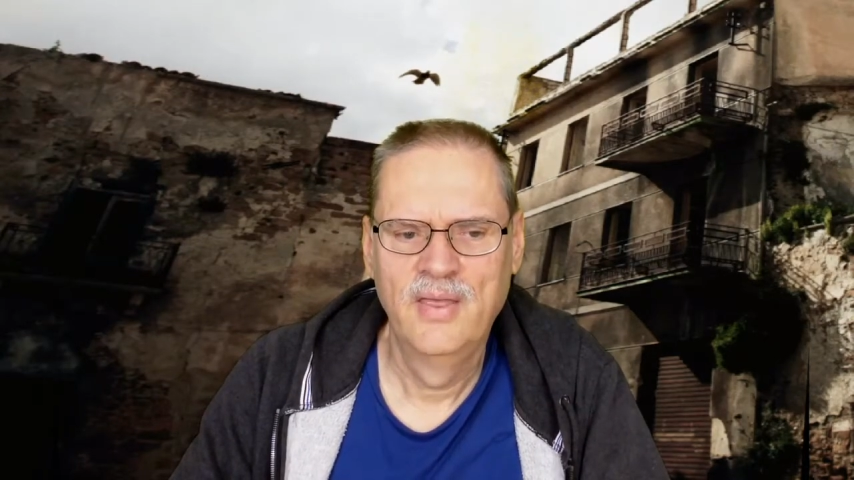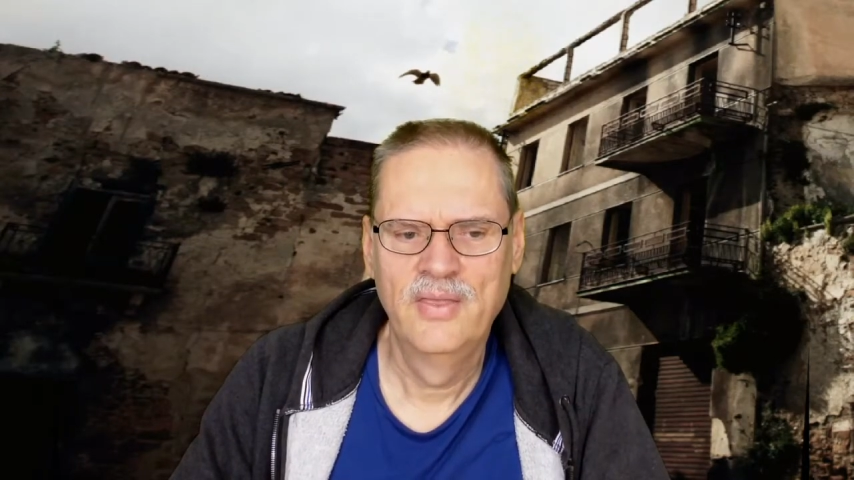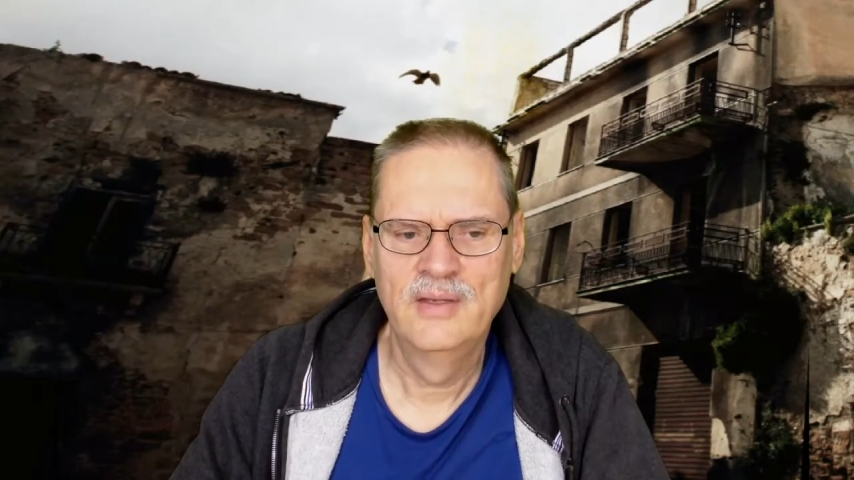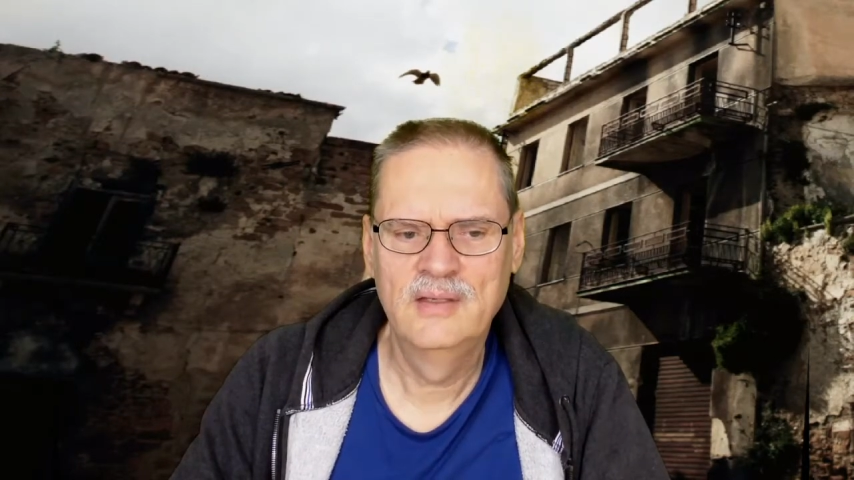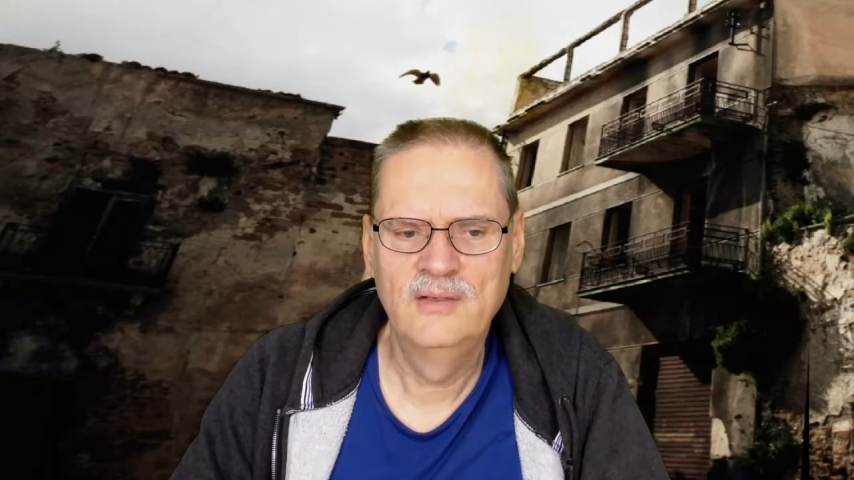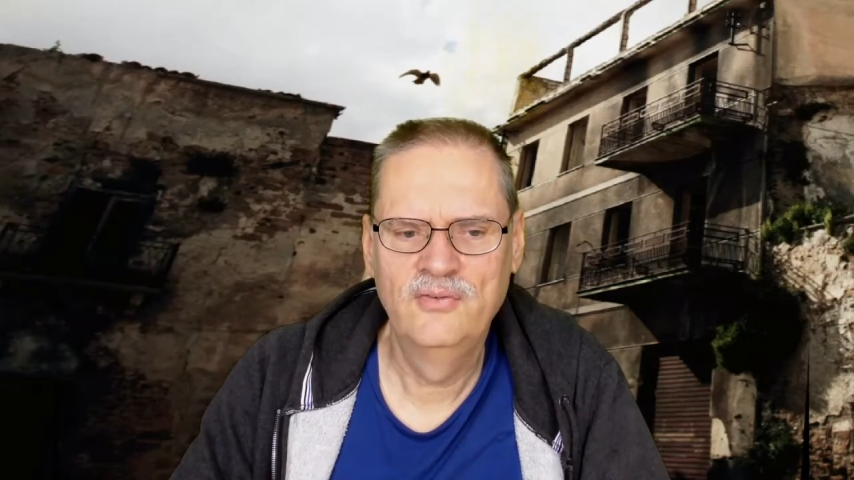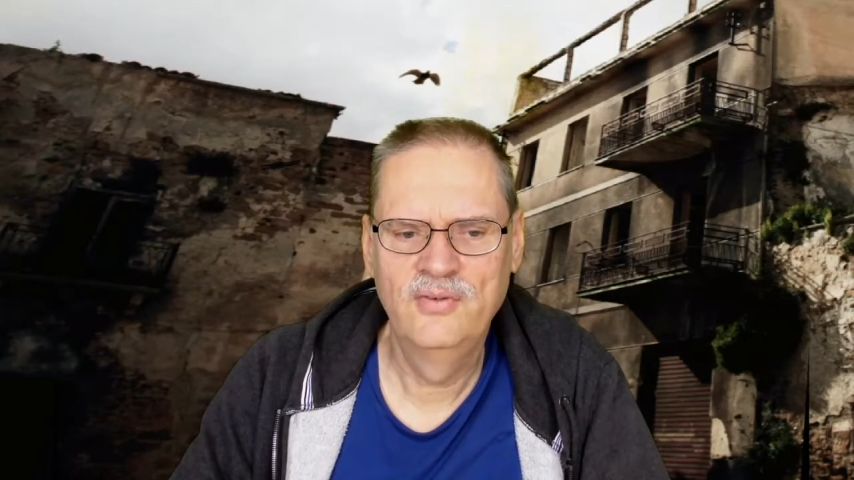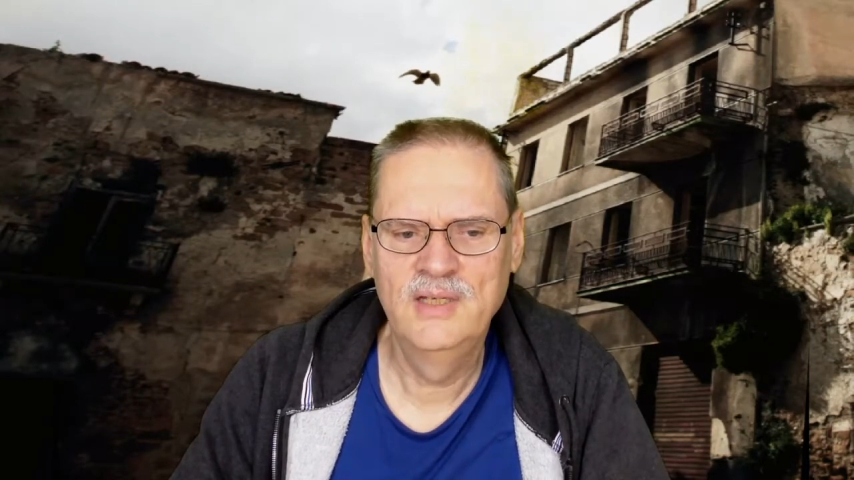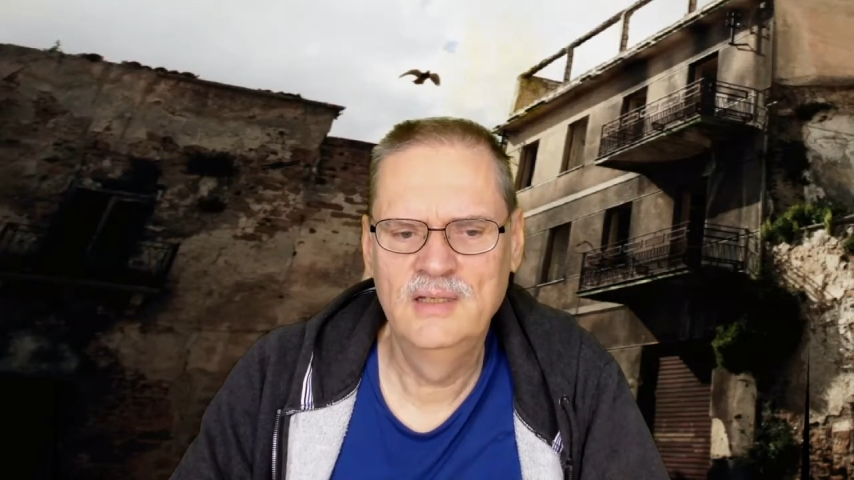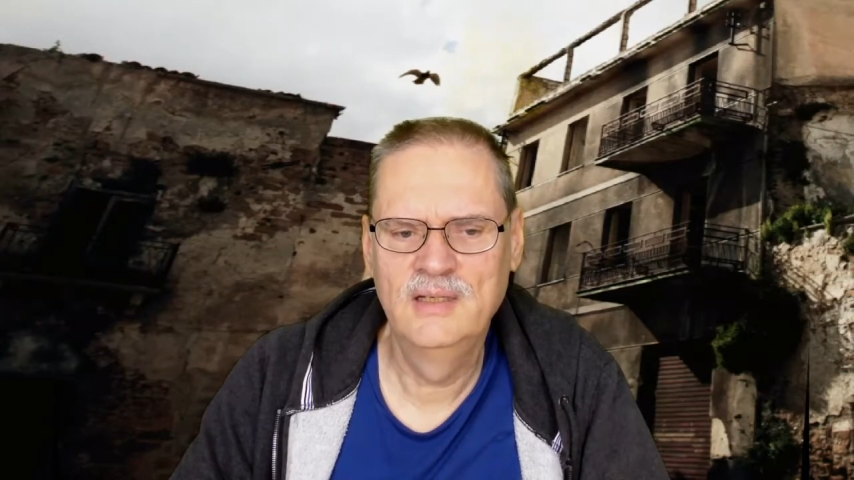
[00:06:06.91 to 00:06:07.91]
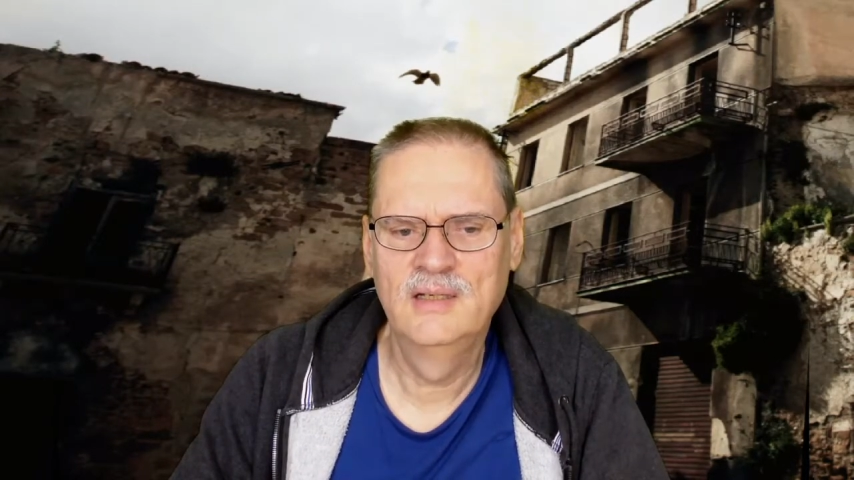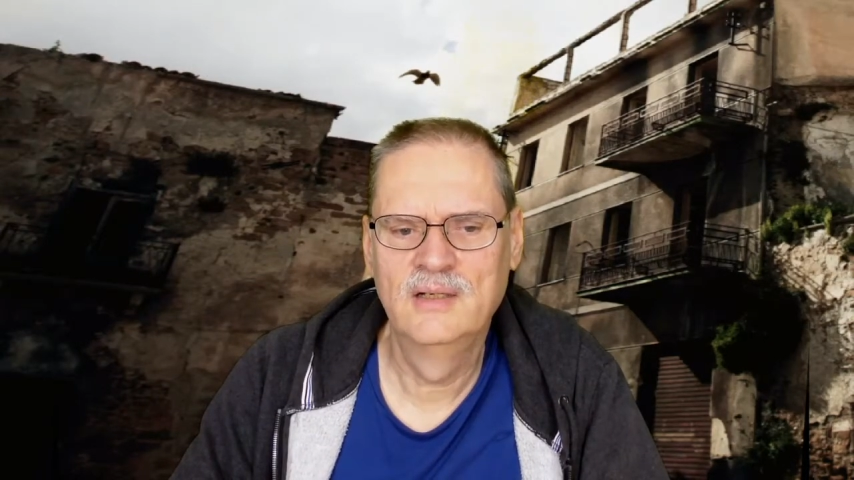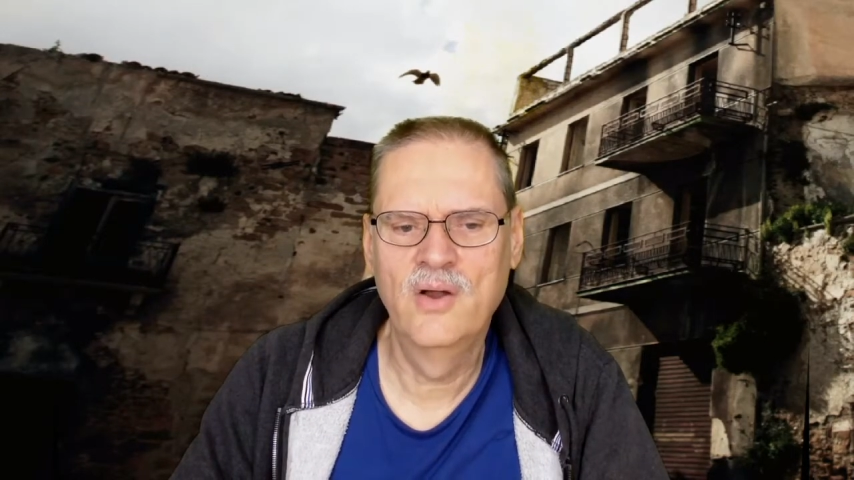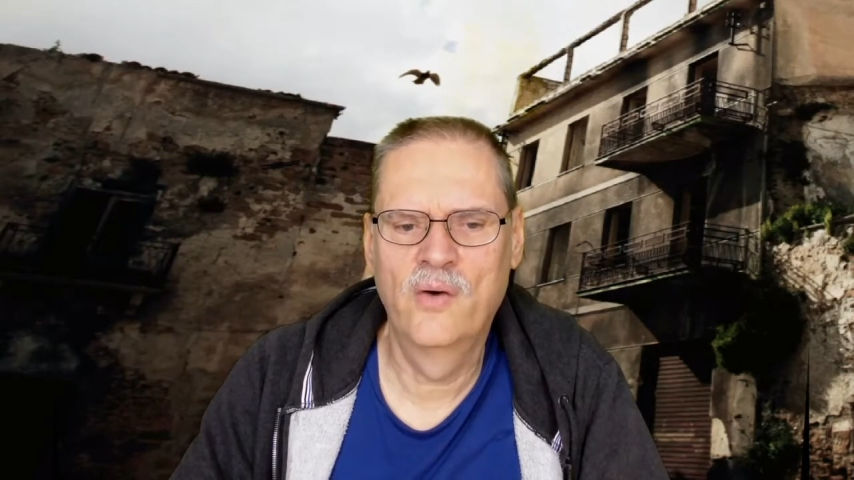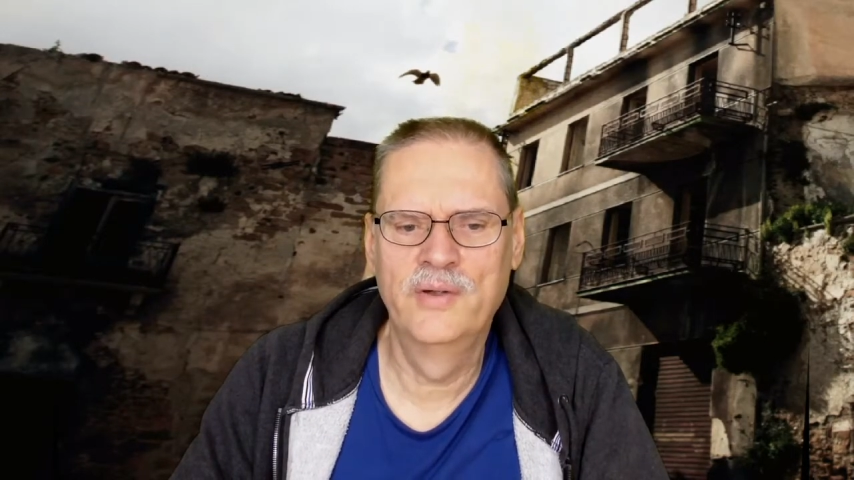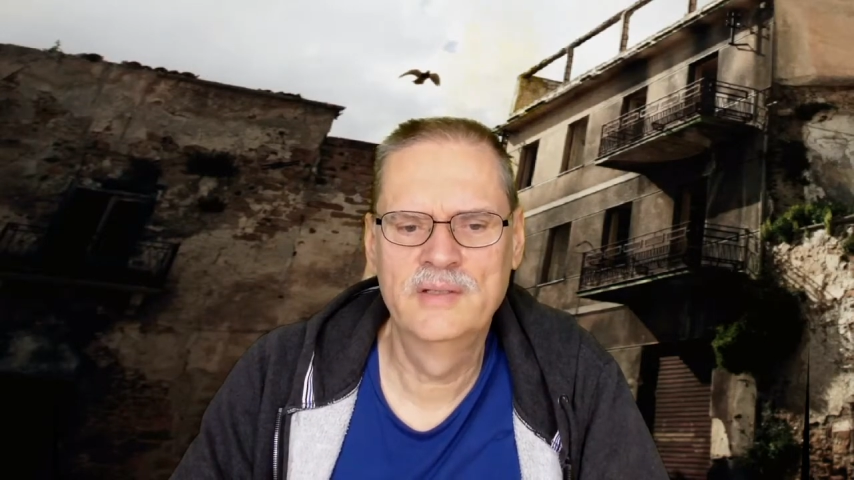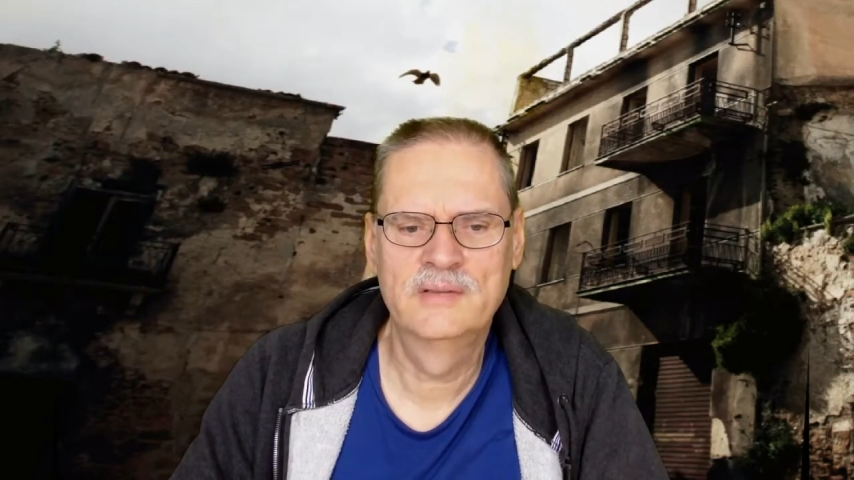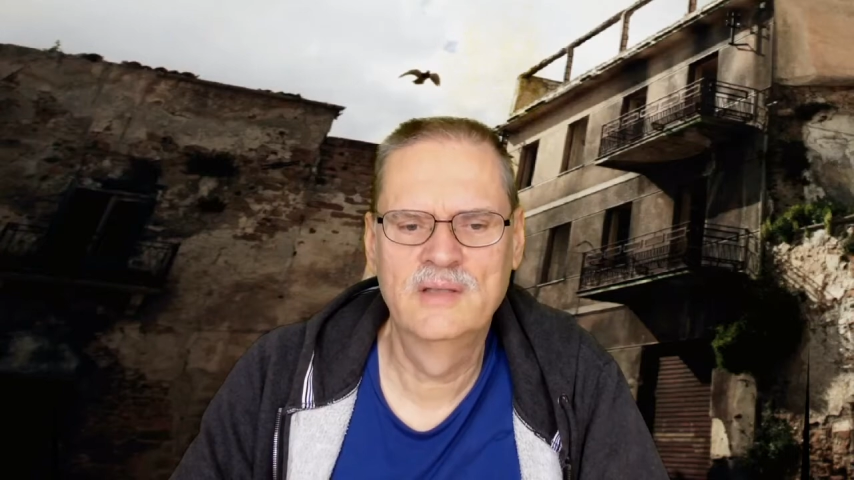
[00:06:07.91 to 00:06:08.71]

The deafening noise,